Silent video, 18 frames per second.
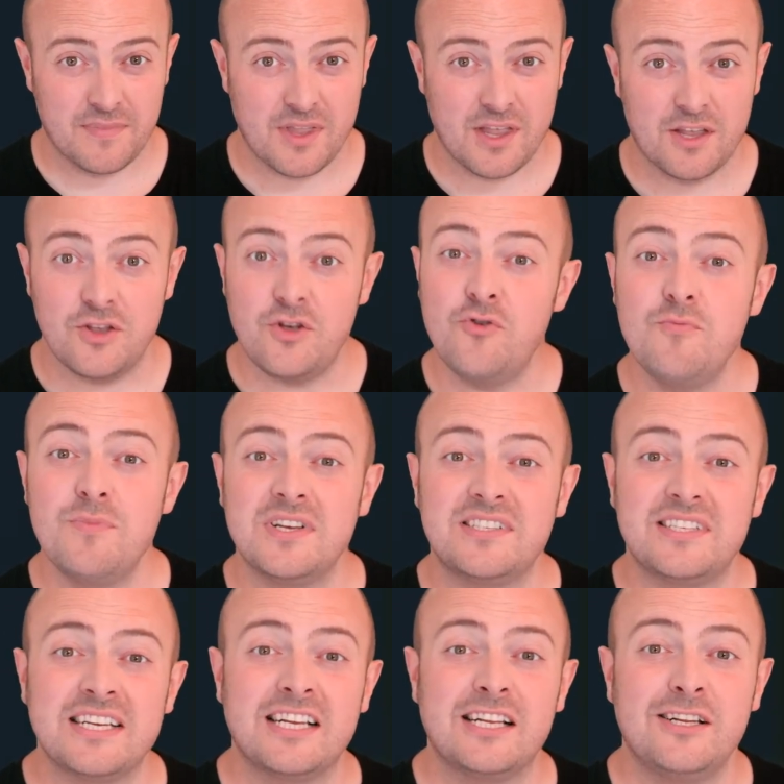You
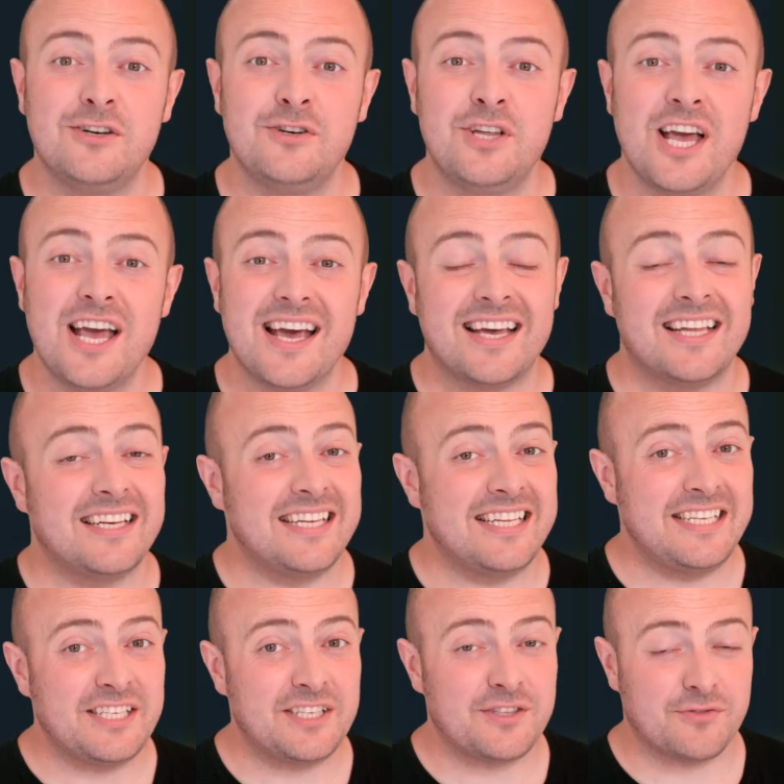must include at
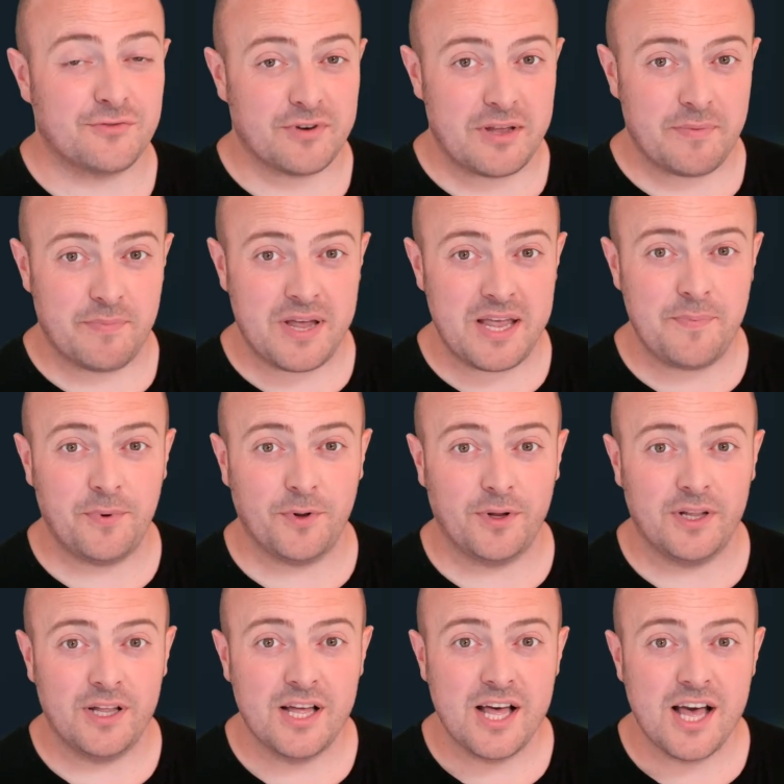least three
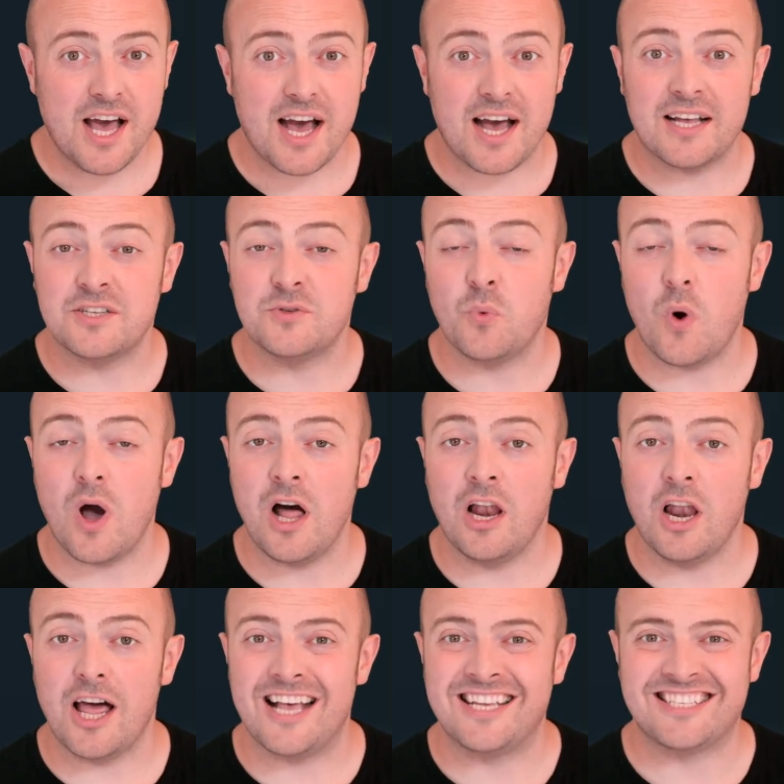people, as
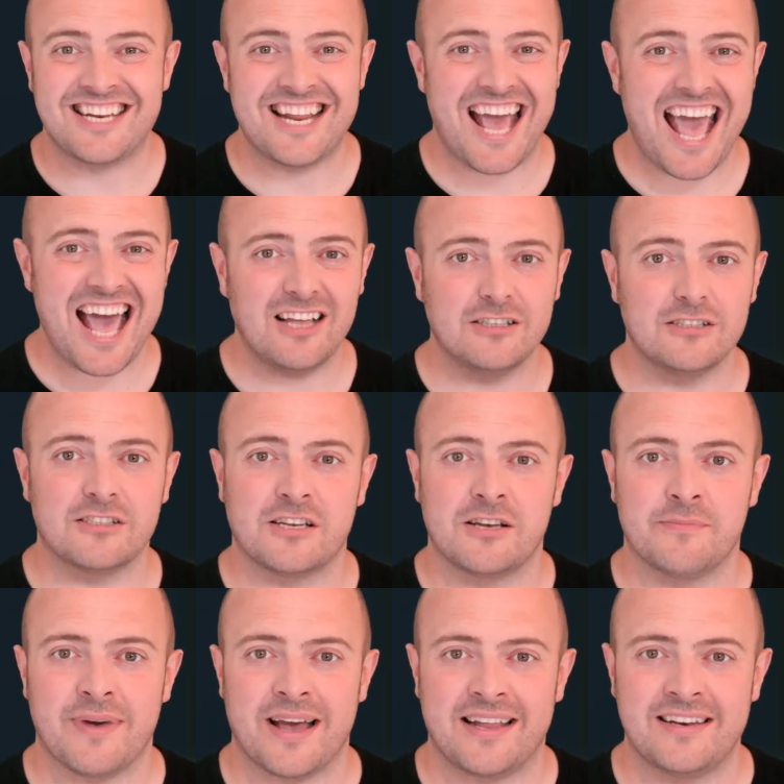well as an else
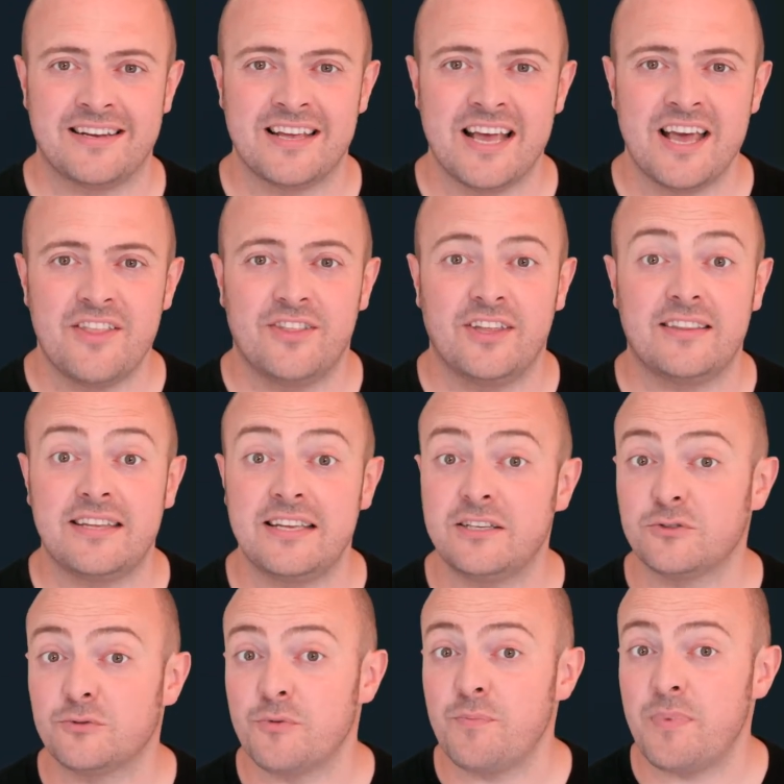command that
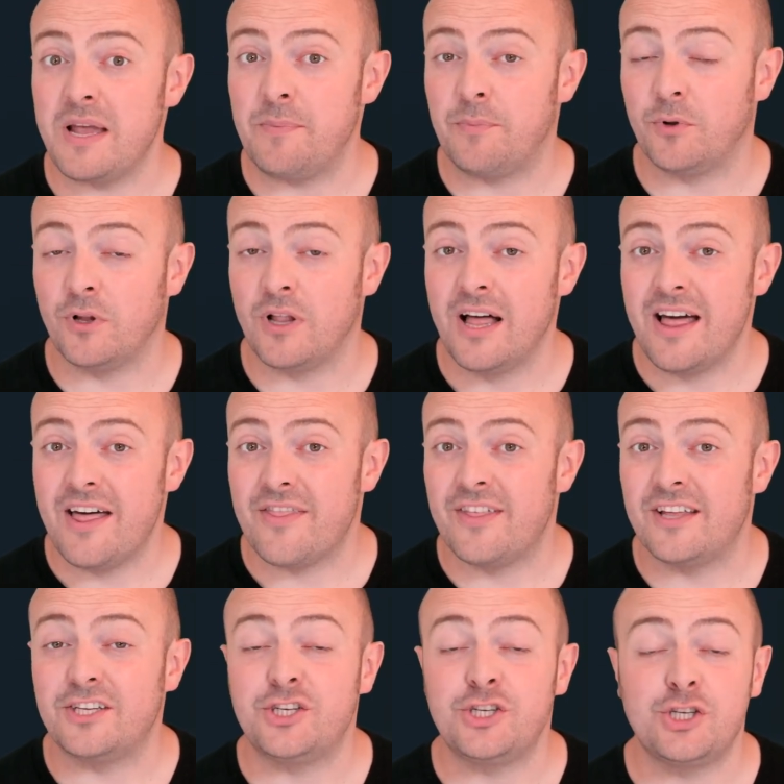deals with people
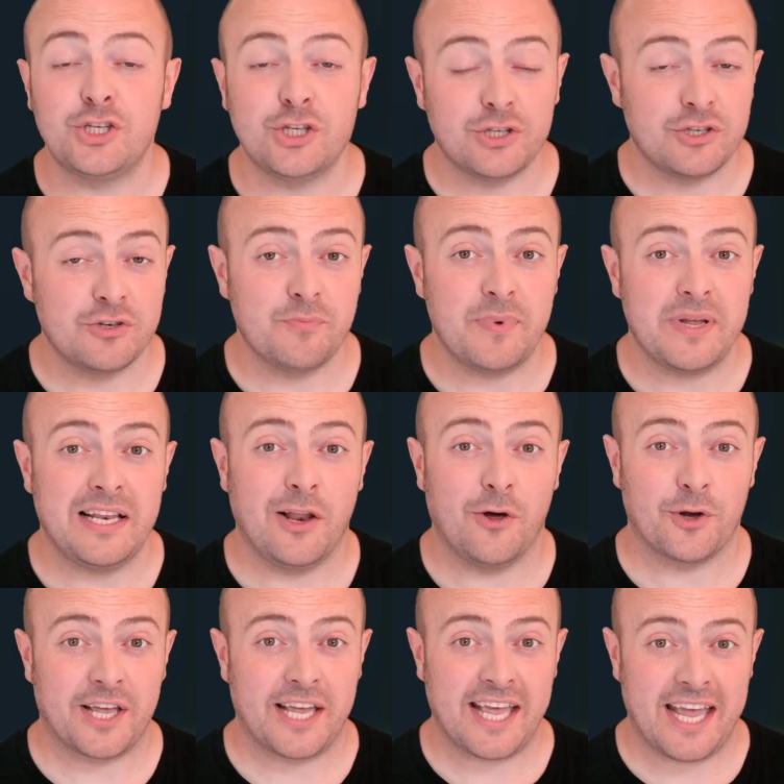that shouldn't be
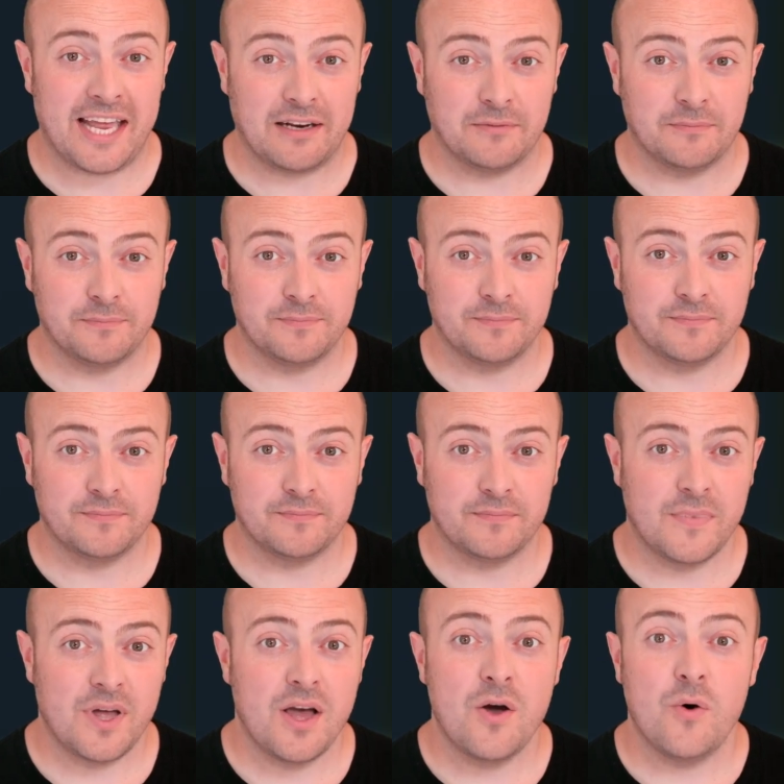logging in.
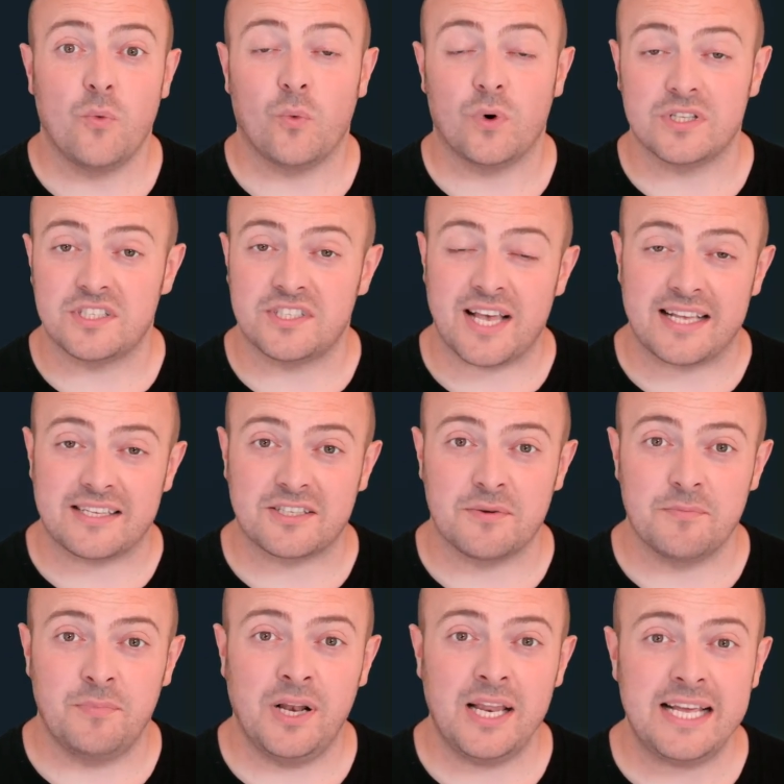Once that's
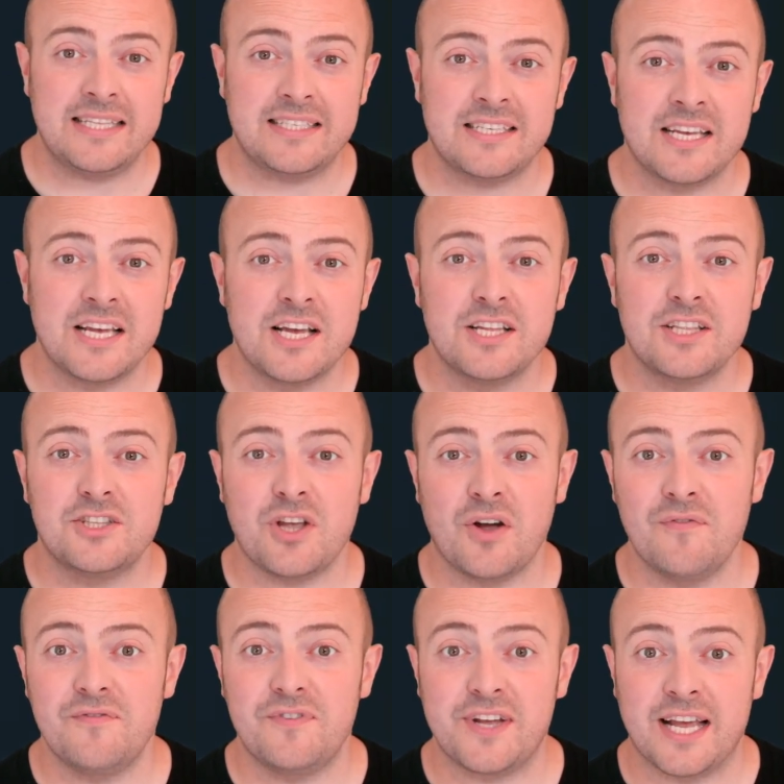complete,
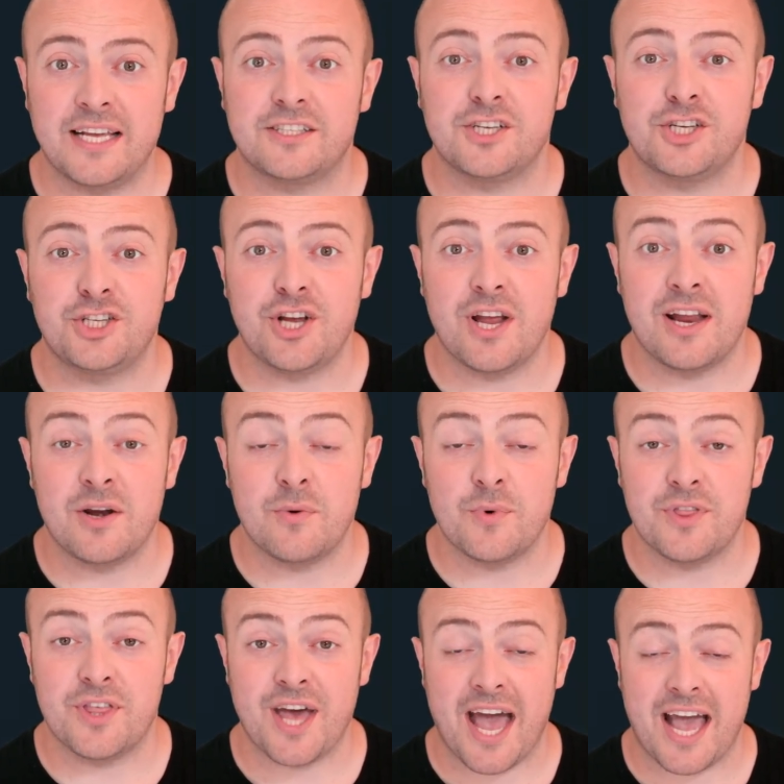don't forget to share it
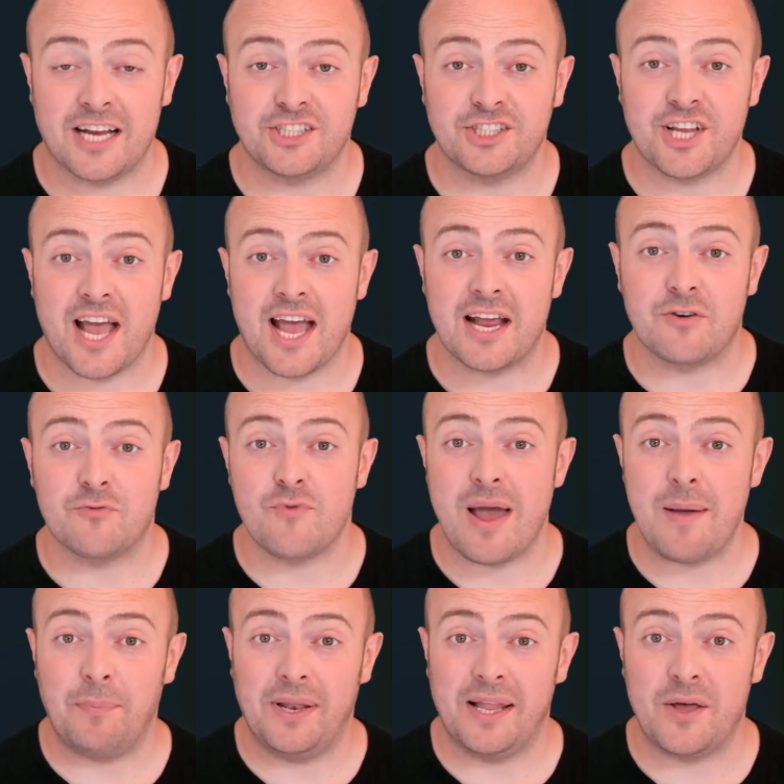with the hashtag
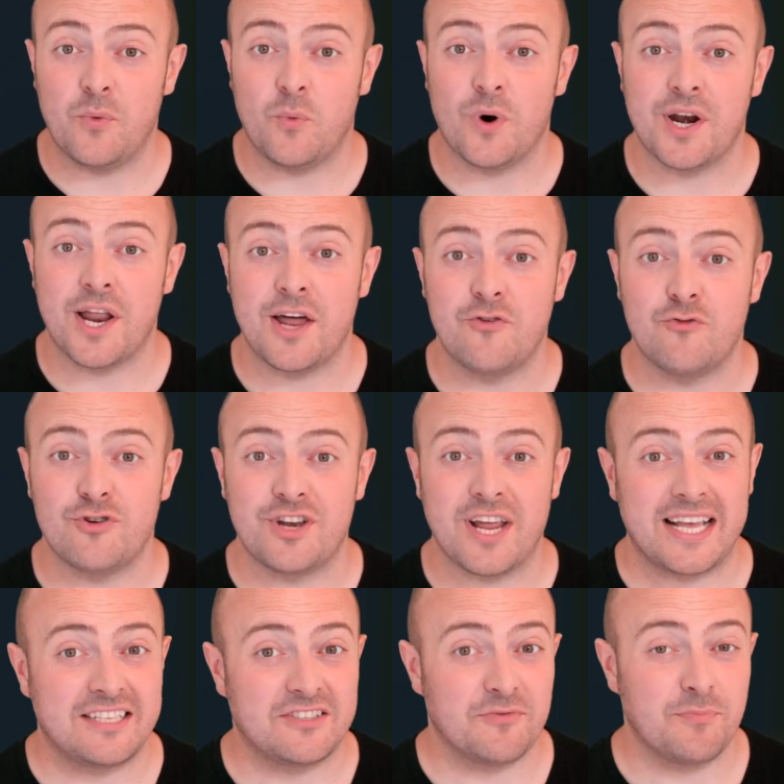
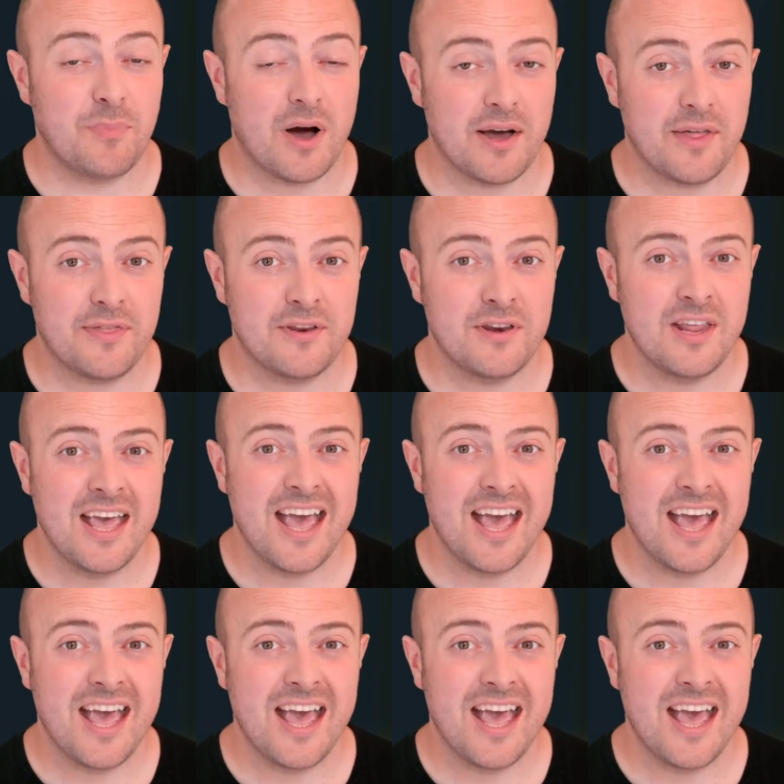#Replit100daysofcode,